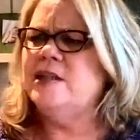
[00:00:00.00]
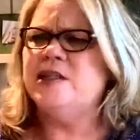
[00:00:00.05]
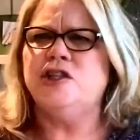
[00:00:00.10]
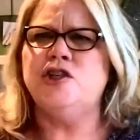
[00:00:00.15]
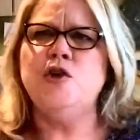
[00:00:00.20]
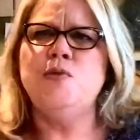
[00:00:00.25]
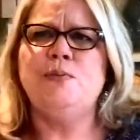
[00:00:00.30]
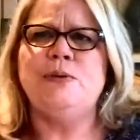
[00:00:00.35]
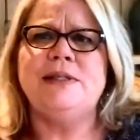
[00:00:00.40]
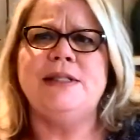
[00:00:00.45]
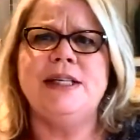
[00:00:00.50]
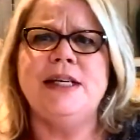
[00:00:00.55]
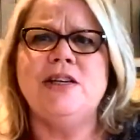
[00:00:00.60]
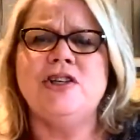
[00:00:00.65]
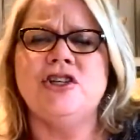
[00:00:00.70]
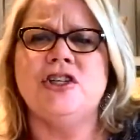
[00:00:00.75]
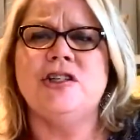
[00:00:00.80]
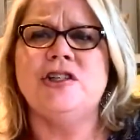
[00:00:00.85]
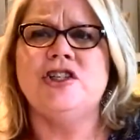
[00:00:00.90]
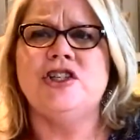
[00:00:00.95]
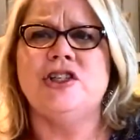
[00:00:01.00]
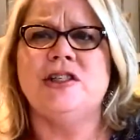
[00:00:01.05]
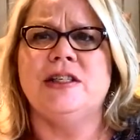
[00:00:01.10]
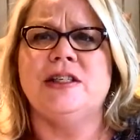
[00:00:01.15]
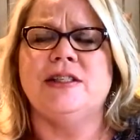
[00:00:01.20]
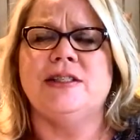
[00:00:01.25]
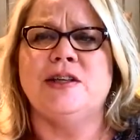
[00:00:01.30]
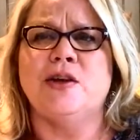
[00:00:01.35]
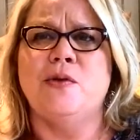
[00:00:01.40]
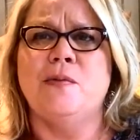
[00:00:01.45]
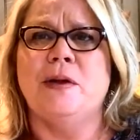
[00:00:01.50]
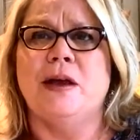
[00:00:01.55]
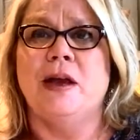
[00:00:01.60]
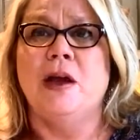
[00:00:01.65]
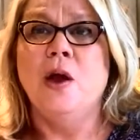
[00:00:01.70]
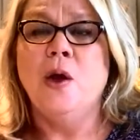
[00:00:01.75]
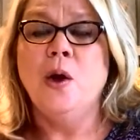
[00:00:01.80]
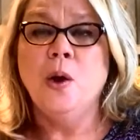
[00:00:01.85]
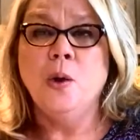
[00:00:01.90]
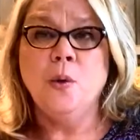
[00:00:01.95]
this new position she's assuming.
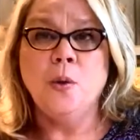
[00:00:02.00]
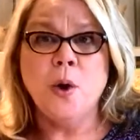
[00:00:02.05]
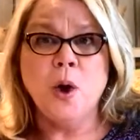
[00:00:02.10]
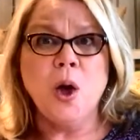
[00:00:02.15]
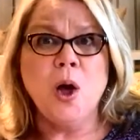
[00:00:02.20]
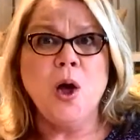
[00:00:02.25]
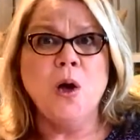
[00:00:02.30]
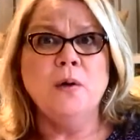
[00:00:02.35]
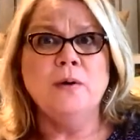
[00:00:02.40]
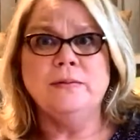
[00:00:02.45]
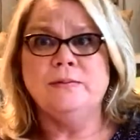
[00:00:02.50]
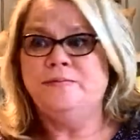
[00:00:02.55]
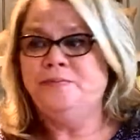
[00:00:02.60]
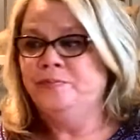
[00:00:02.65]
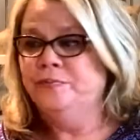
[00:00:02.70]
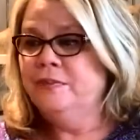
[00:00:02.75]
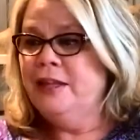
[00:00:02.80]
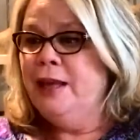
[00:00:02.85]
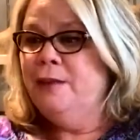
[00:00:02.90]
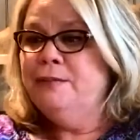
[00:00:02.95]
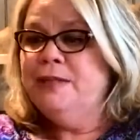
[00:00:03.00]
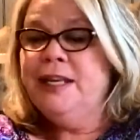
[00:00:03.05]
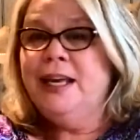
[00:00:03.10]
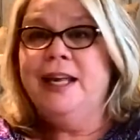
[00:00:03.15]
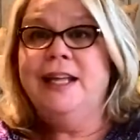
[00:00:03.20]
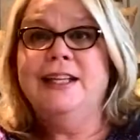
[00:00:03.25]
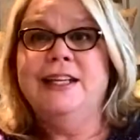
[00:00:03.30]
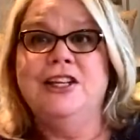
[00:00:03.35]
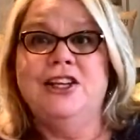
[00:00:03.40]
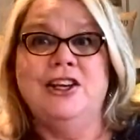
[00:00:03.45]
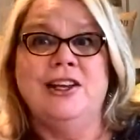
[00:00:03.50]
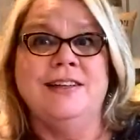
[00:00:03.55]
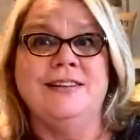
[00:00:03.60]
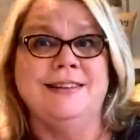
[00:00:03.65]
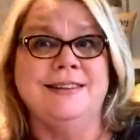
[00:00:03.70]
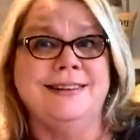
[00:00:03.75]
Woo! I'm telling you.